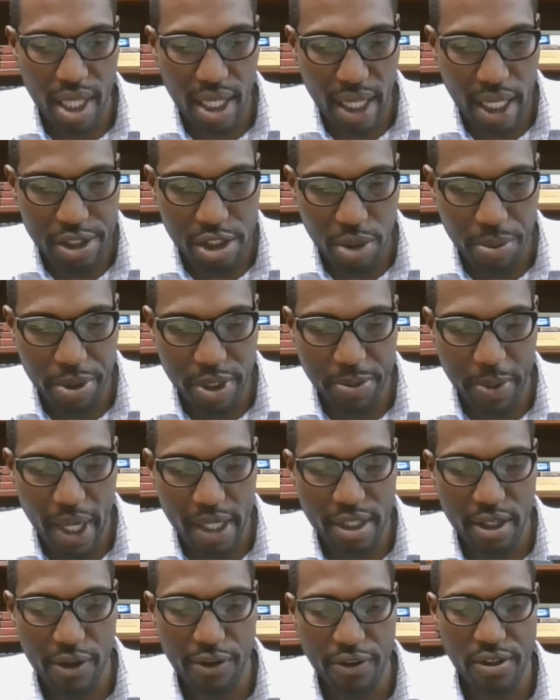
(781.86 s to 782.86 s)
theological
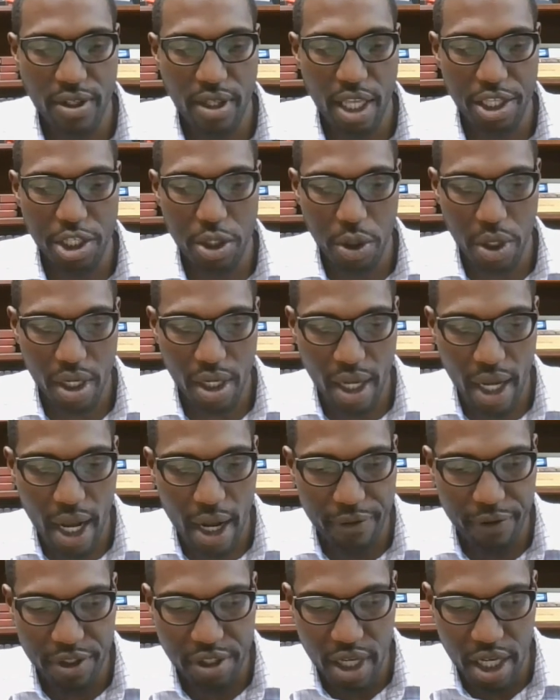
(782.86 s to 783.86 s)
perspectives that you're in
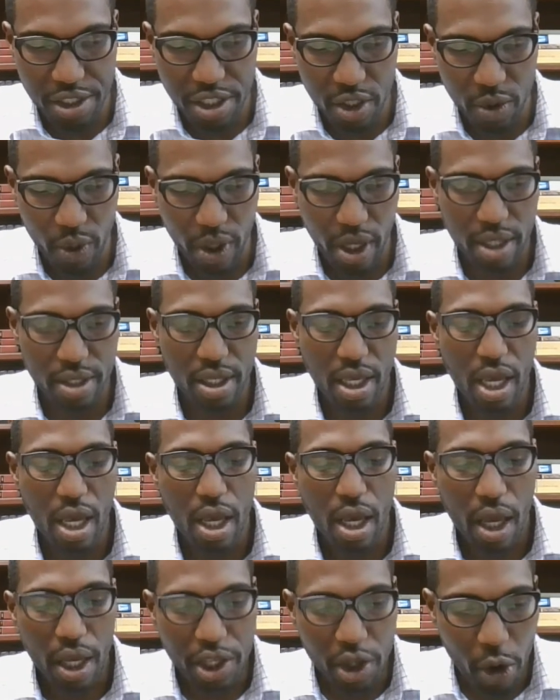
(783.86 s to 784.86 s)
conversation with,
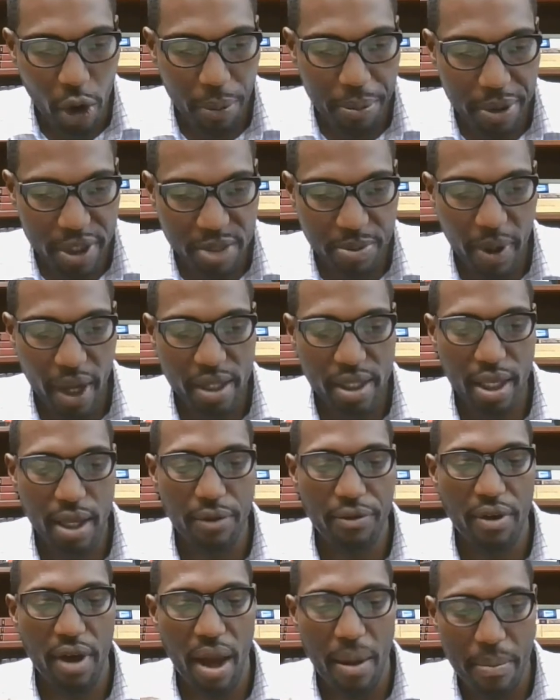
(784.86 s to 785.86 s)
your
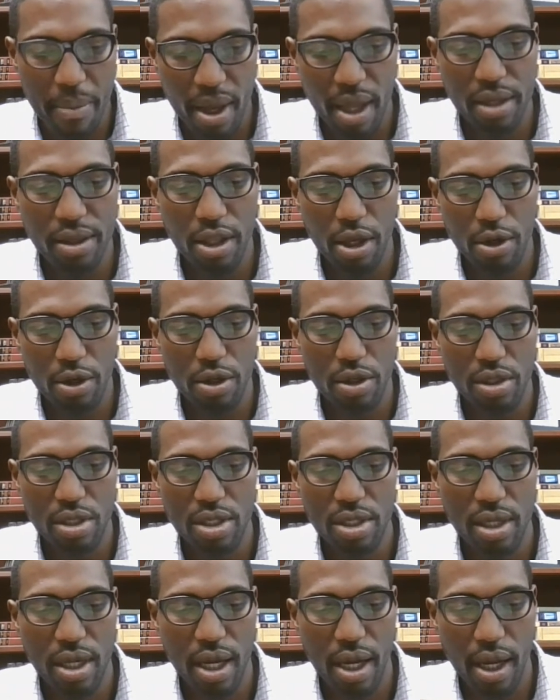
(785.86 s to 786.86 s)
perspective amid
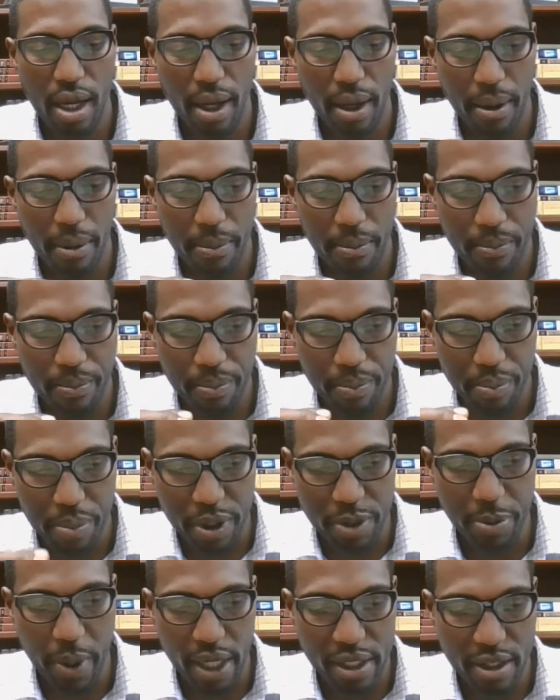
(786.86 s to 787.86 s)
those
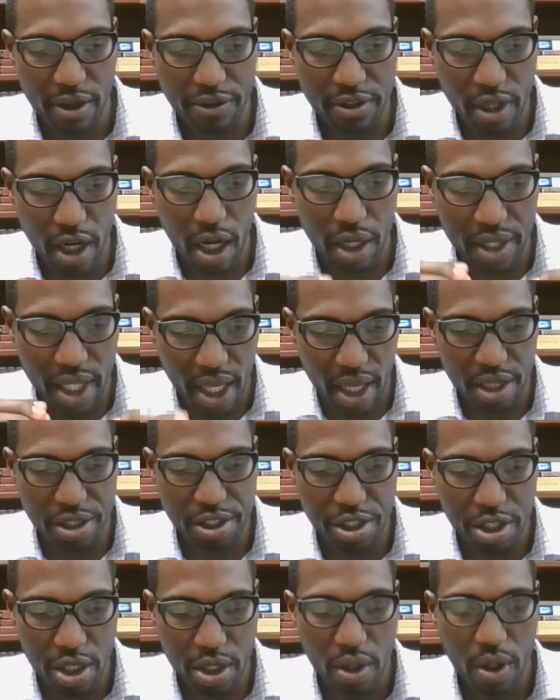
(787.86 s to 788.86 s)
perspectives on the
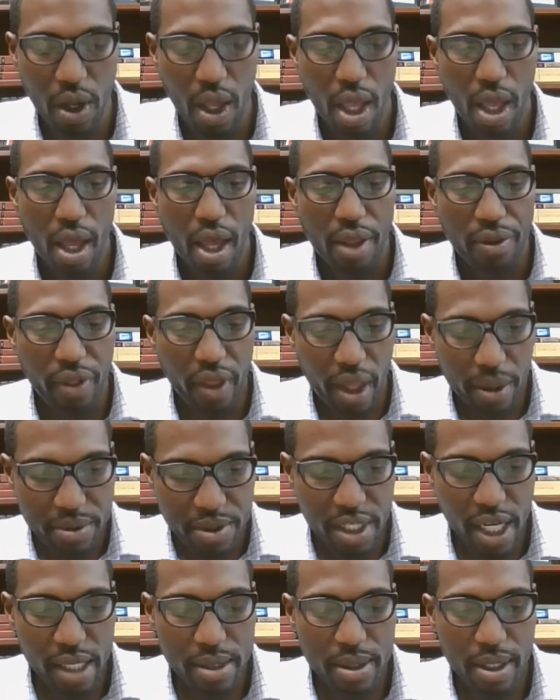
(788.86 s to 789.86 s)
issue, the
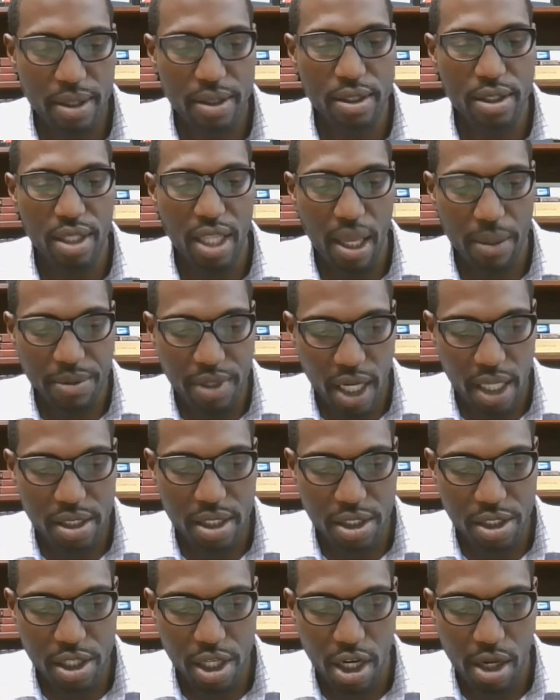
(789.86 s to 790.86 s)

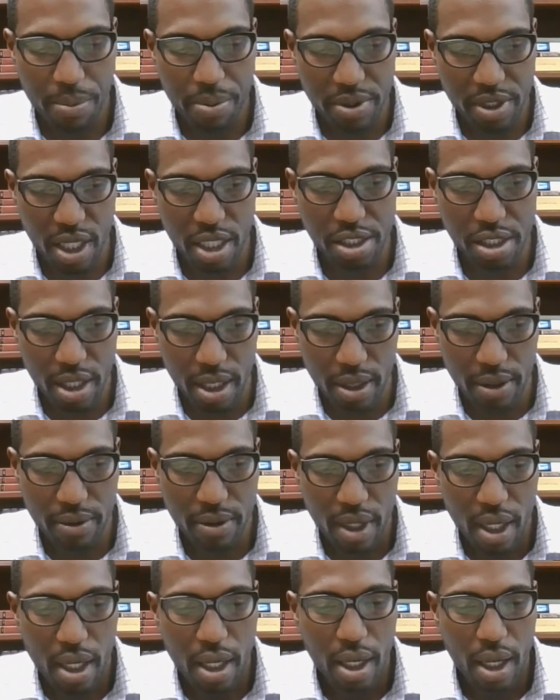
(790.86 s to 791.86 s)
objections to your
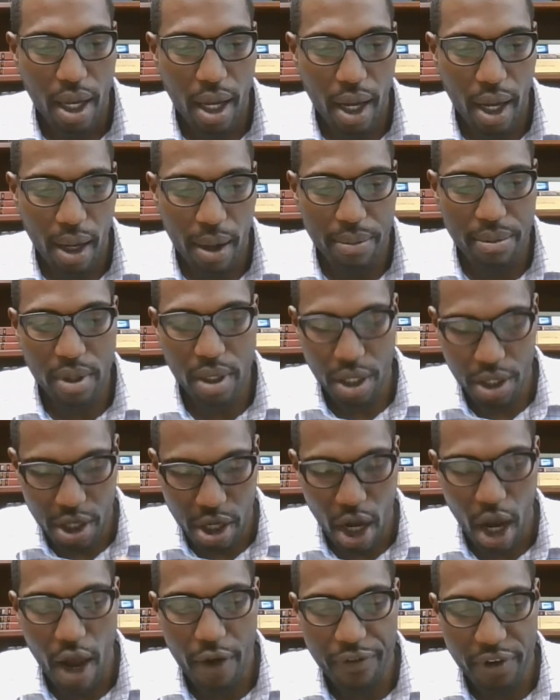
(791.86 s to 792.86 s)
position that are
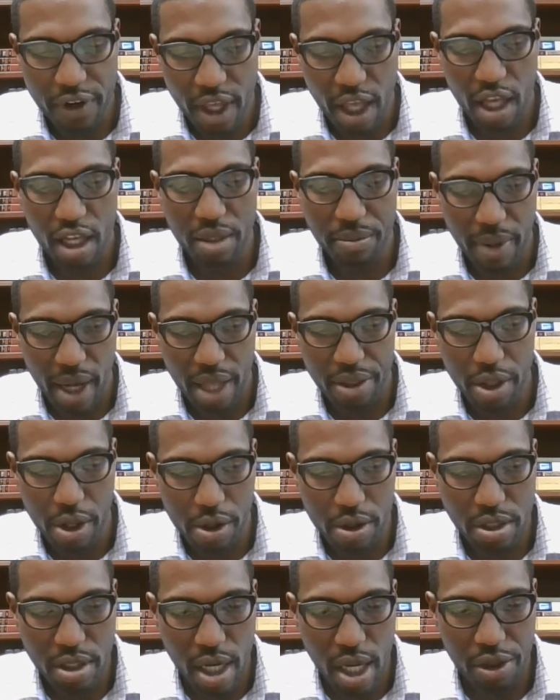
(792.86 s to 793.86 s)
often held by
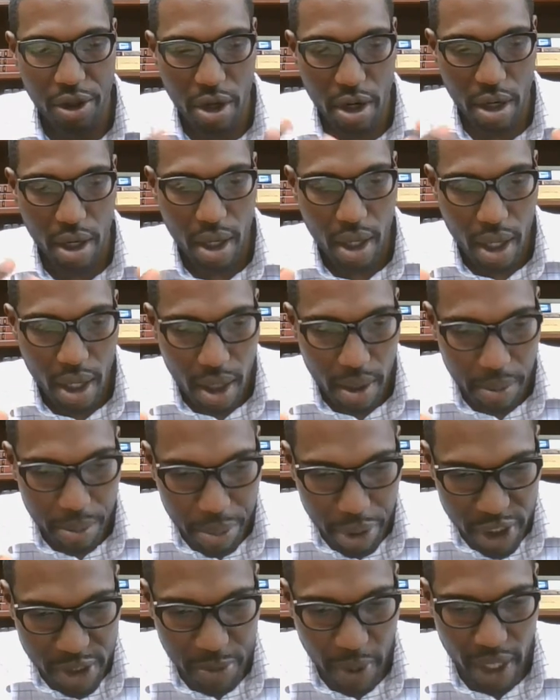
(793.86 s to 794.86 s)
those other
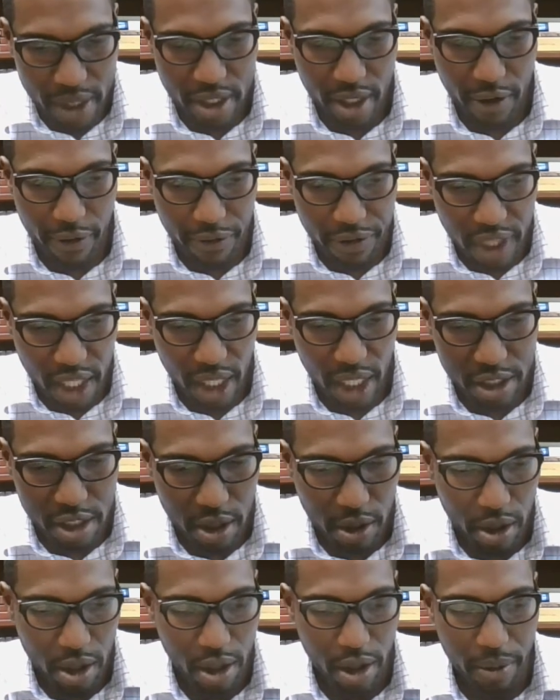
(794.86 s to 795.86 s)

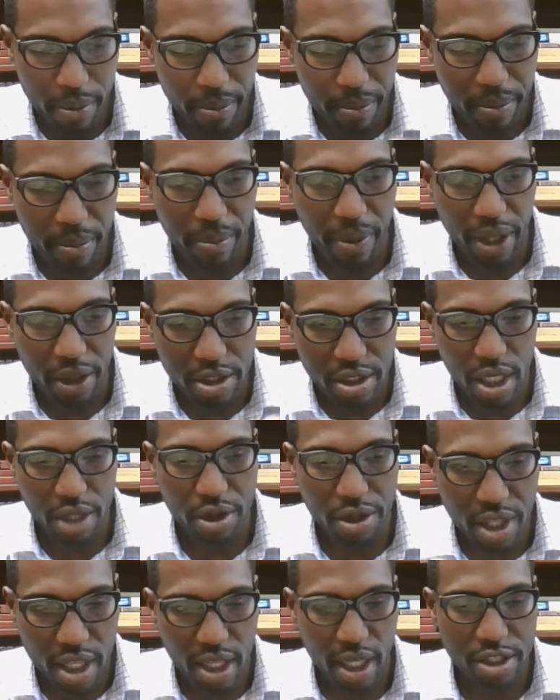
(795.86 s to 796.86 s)

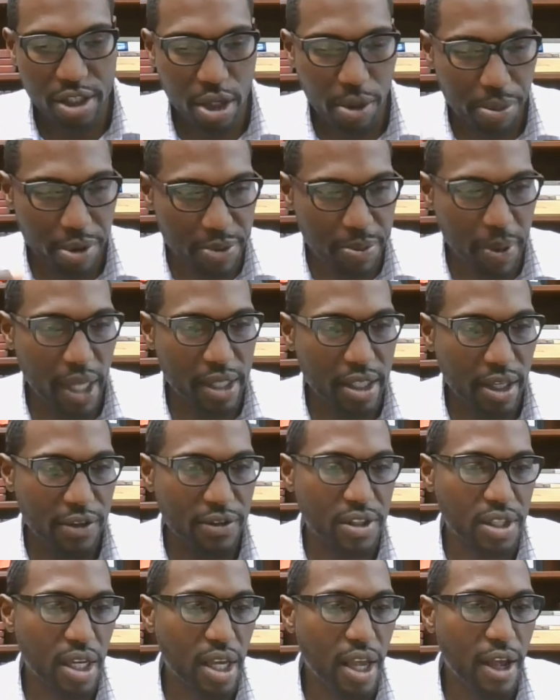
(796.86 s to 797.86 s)
theological
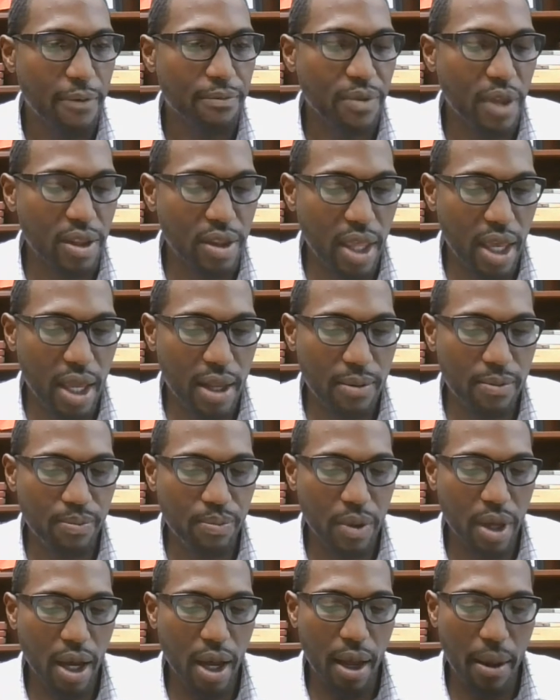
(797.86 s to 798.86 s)
perspectives, and
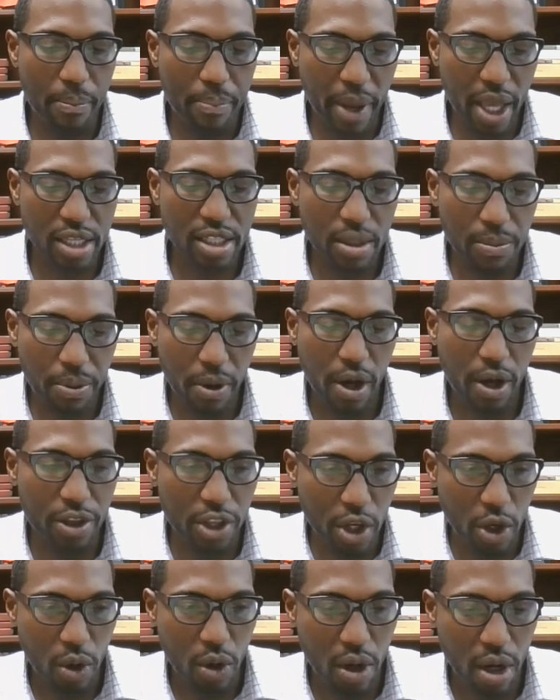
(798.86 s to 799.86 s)
then based
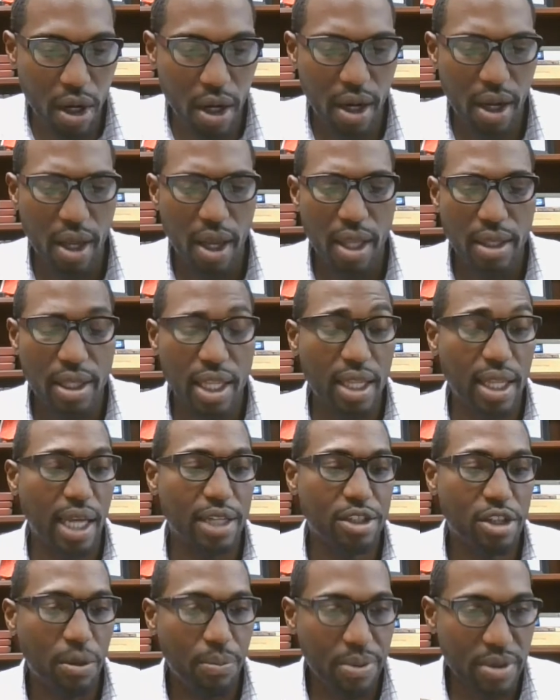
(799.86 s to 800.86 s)
upon your
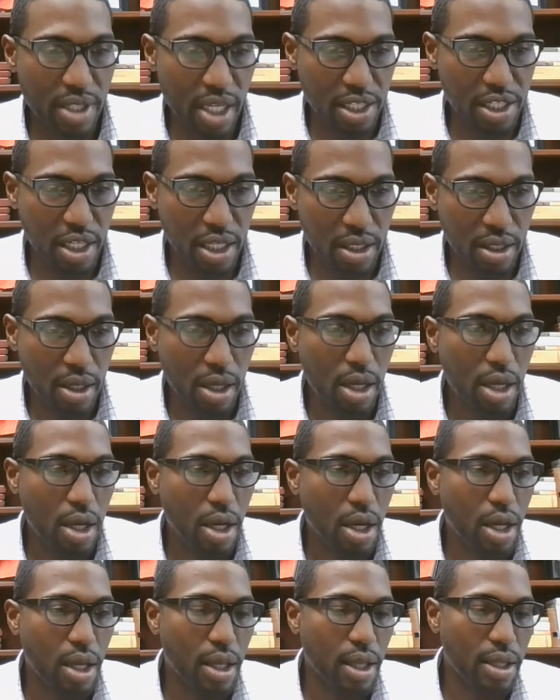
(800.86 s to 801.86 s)
theological position,
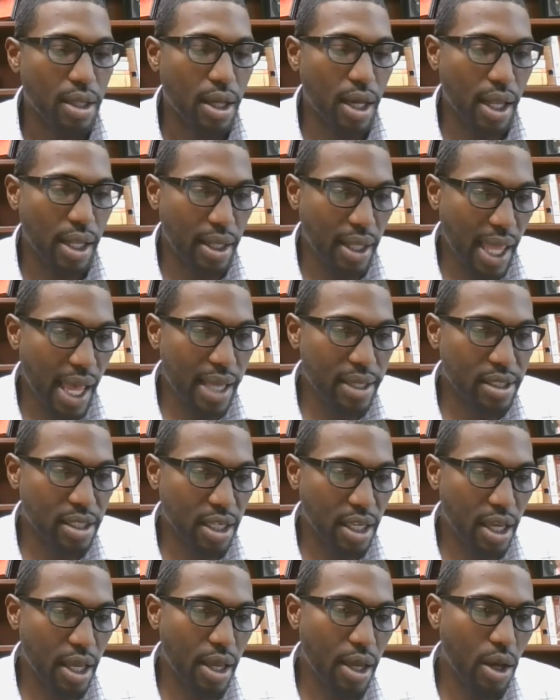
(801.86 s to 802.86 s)

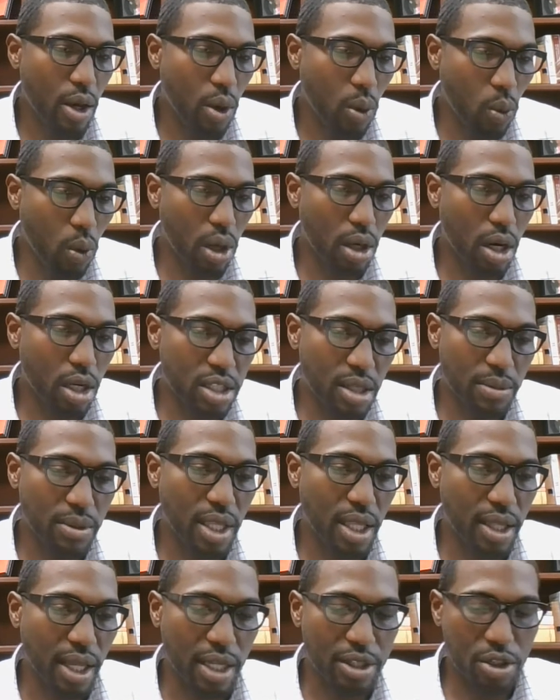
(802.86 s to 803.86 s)
lastly, what are some
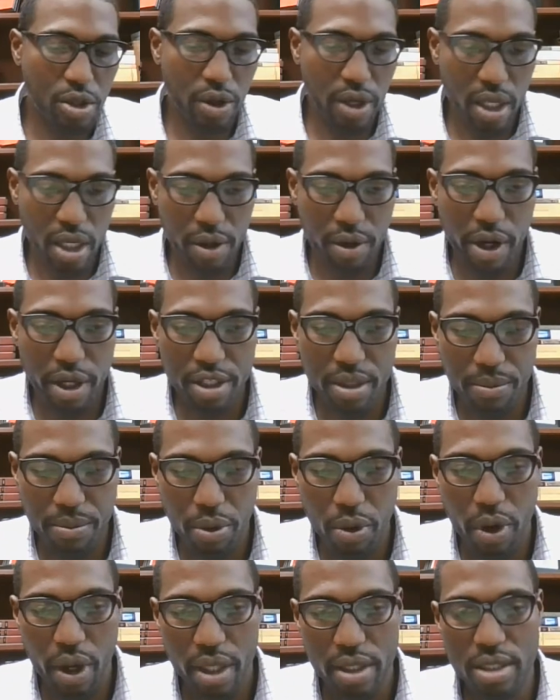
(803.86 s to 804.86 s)
theological integration
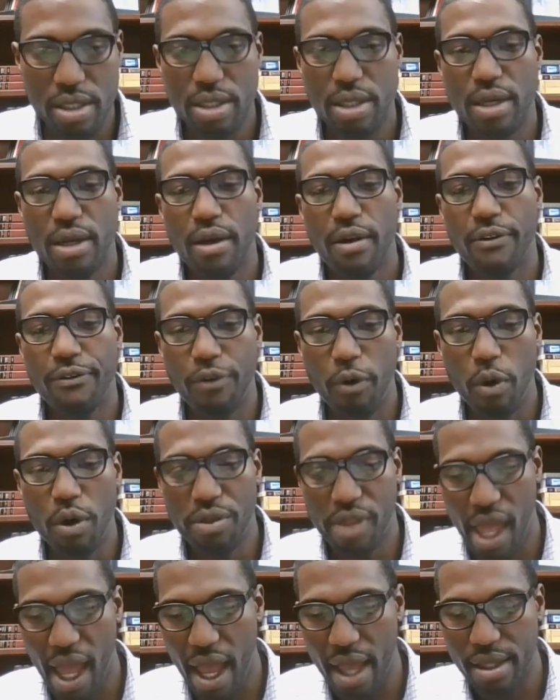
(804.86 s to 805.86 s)
points
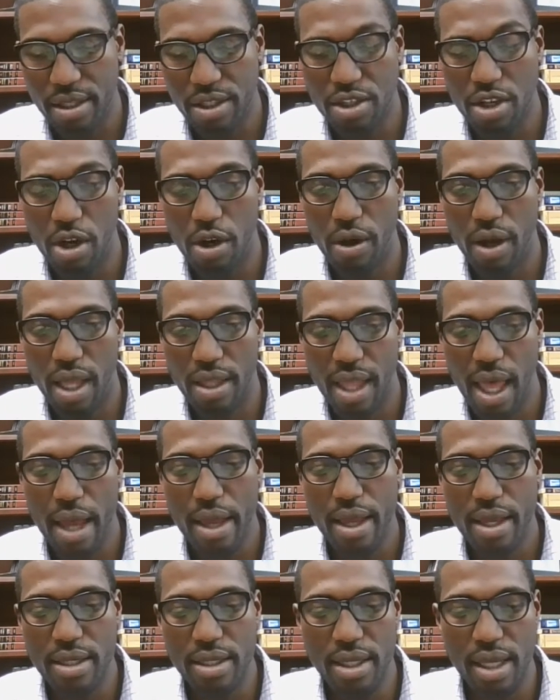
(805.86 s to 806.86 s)
for that? So, and
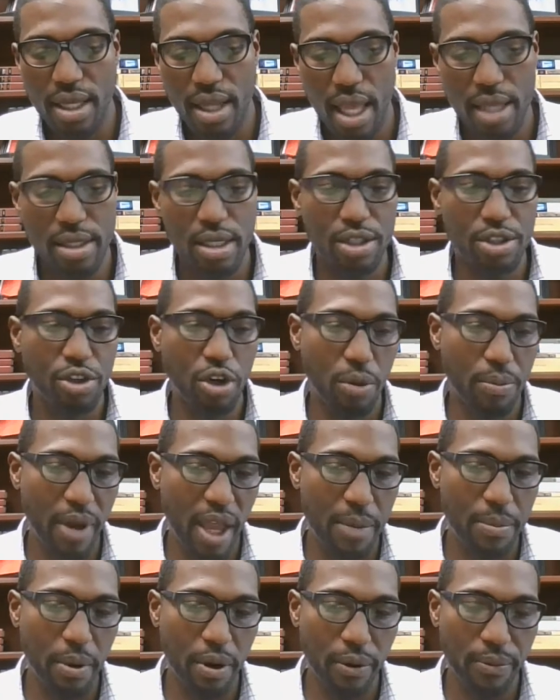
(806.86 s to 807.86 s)
that is in essence your
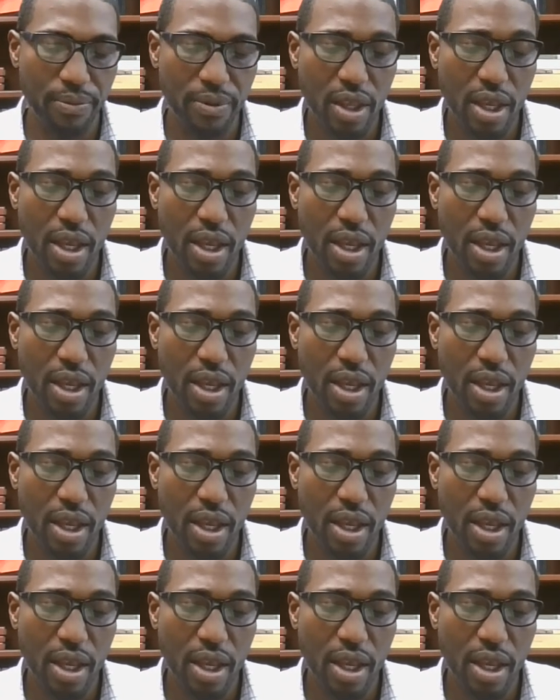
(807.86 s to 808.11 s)
paper.